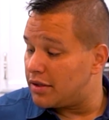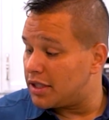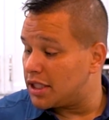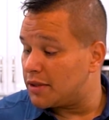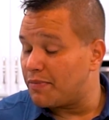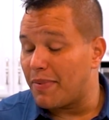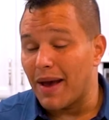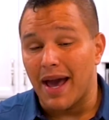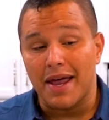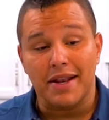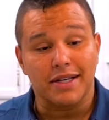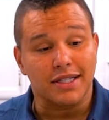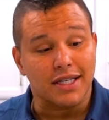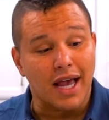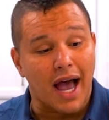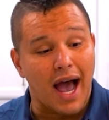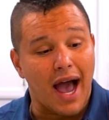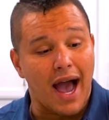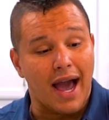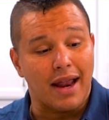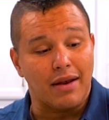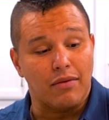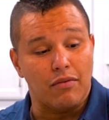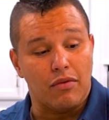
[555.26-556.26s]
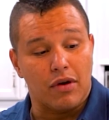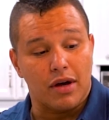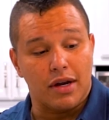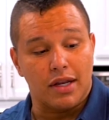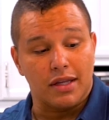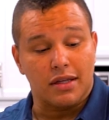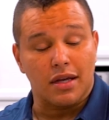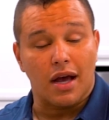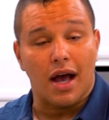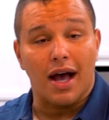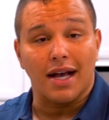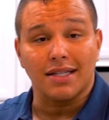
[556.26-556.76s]
as this pan is hot, we're gonna
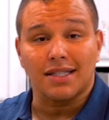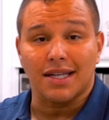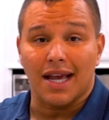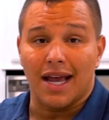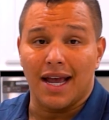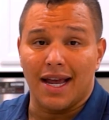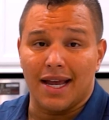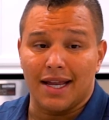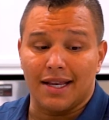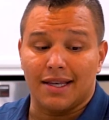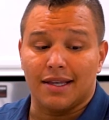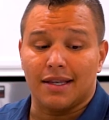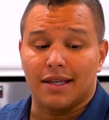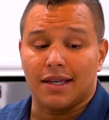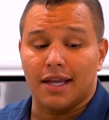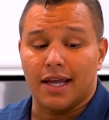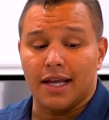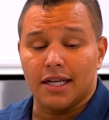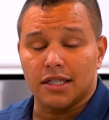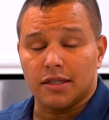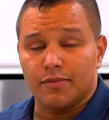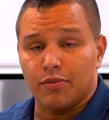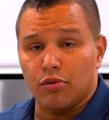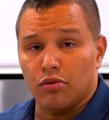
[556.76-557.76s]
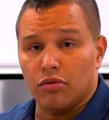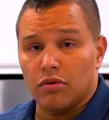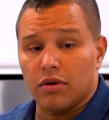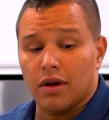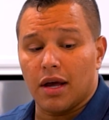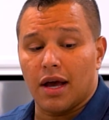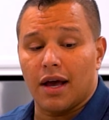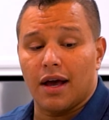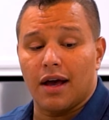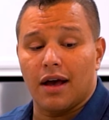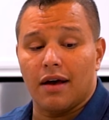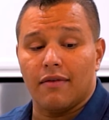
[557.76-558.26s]
toss a teaspoon
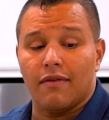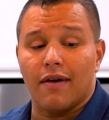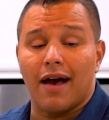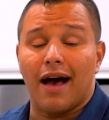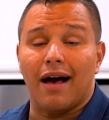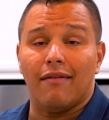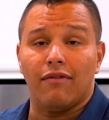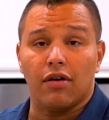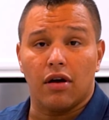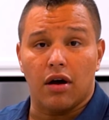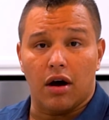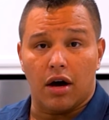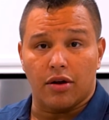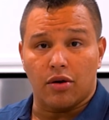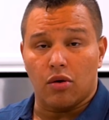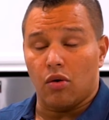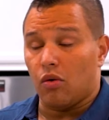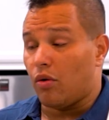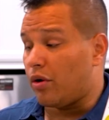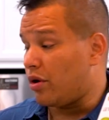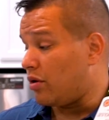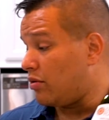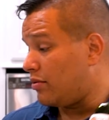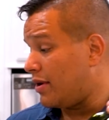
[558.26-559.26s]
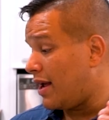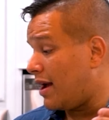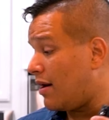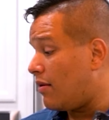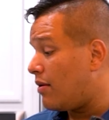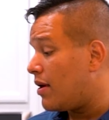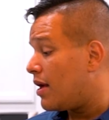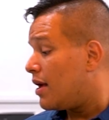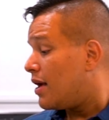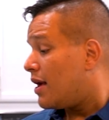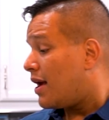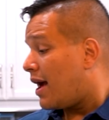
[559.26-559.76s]
of avocado oil. Now,
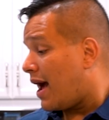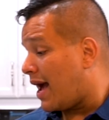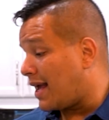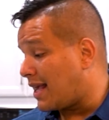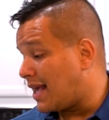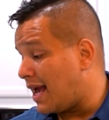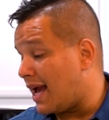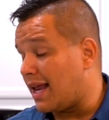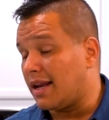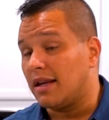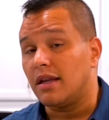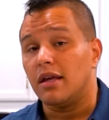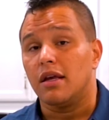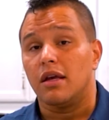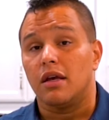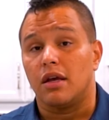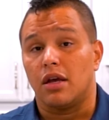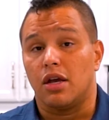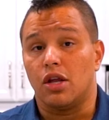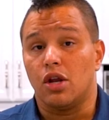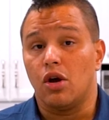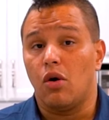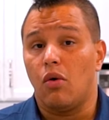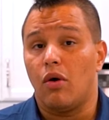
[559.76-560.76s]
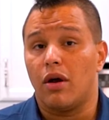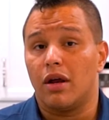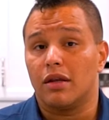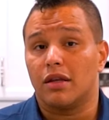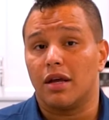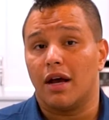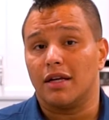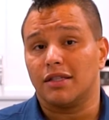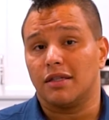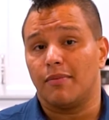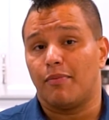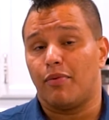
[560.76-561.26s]
again, you don't wanna
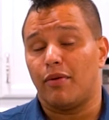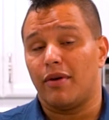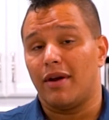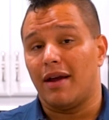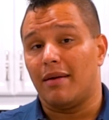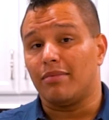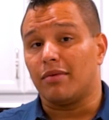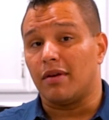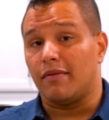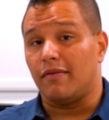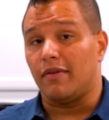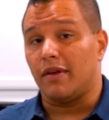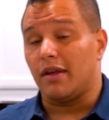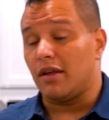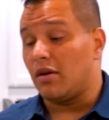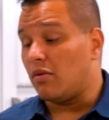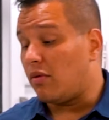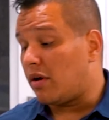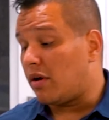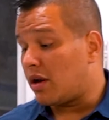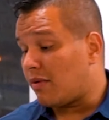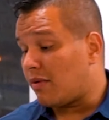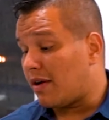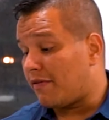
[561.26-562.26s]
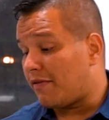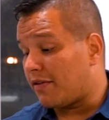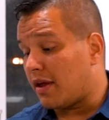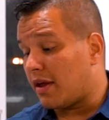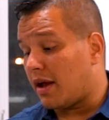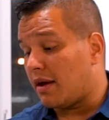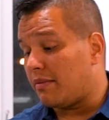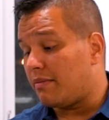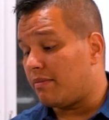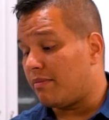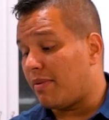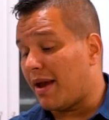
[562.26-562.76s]
toss it preemptively. You wanna wait for
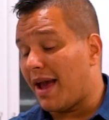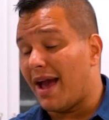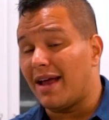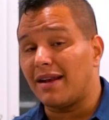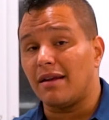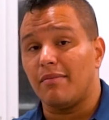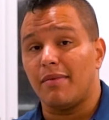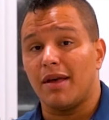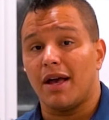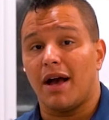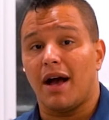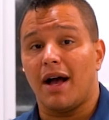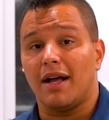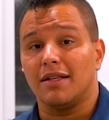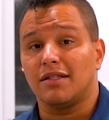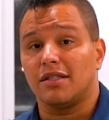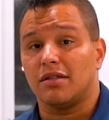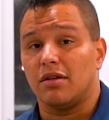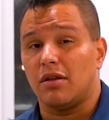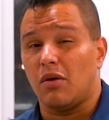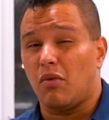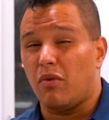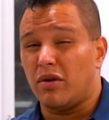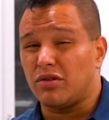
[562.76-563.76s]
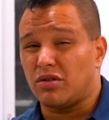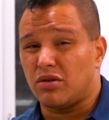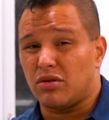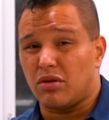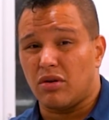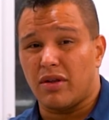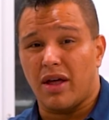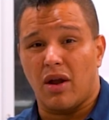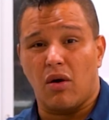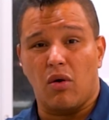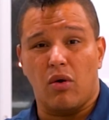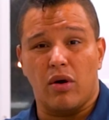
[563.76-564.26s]
the pan to be hot so that once you throw
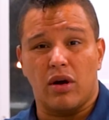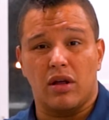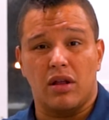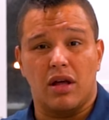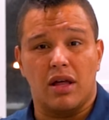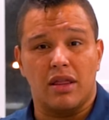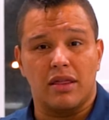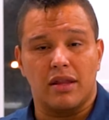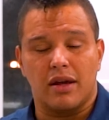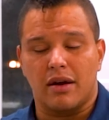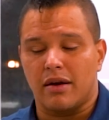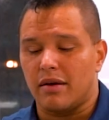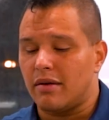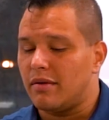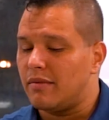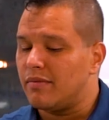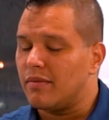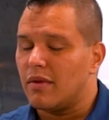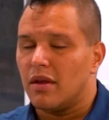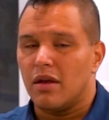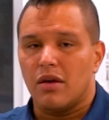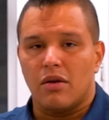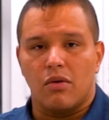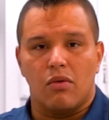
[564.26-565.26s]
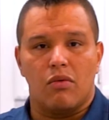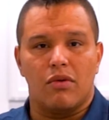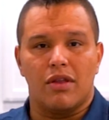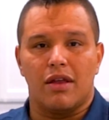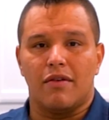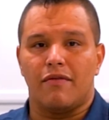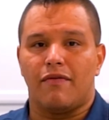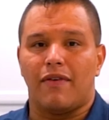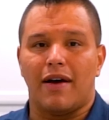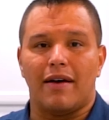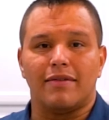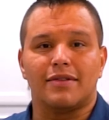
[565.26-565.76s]
that oil on there, within
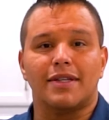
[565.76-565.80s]
5